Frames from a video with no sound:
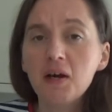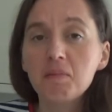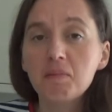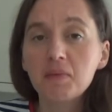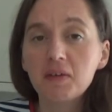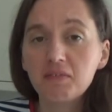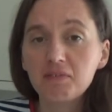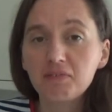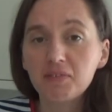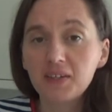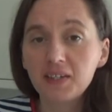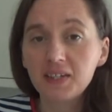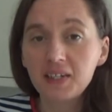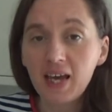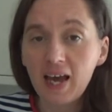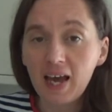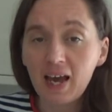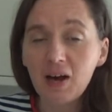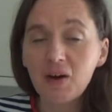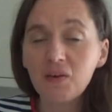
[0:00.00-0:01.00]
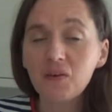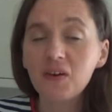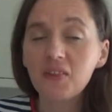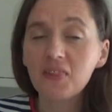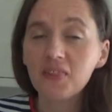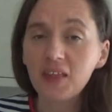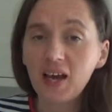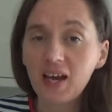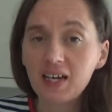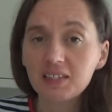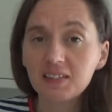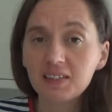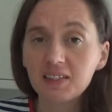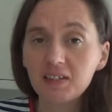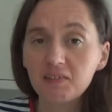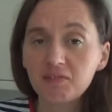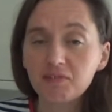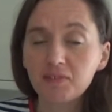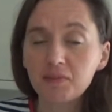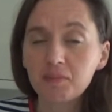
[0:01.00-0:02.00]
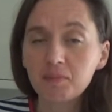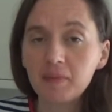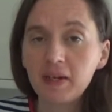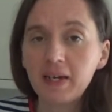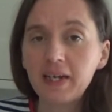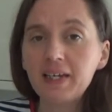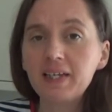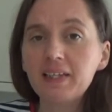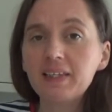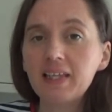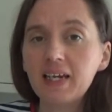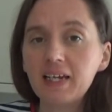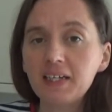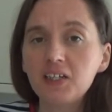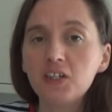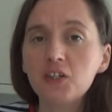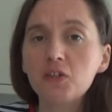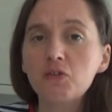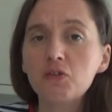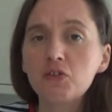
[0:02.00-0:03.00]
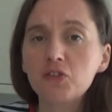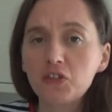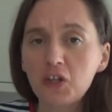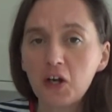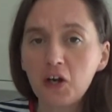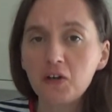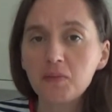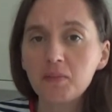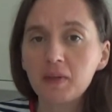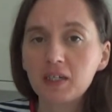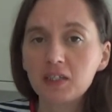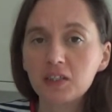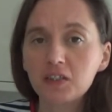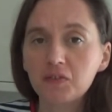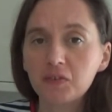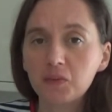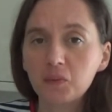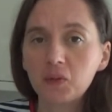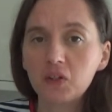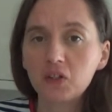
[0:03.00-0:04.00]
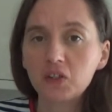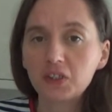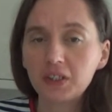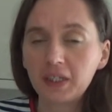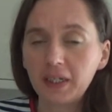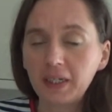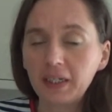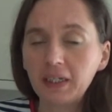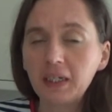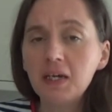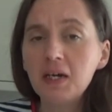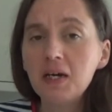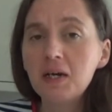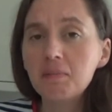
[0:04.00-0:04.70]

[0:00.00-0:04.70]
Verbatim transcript: But for now, that's it from me. Thank you so much for watching.